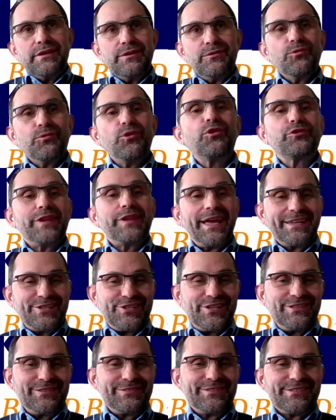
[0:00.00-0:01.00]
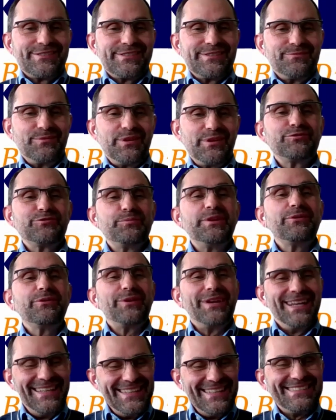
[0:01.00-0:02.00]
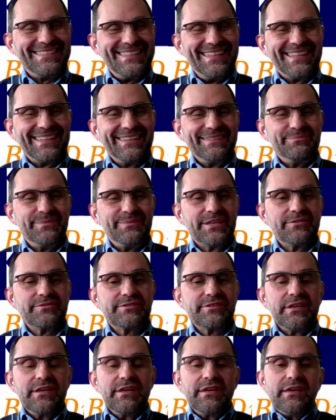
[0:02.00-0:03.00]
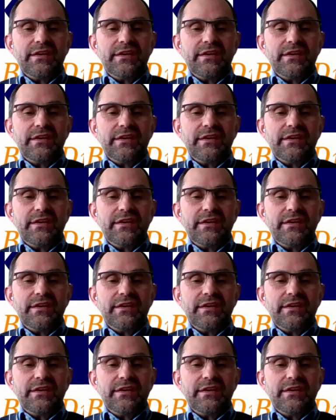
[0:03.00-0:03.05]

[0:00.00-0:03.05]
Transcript: walk on eggshells. We have to be realistic, because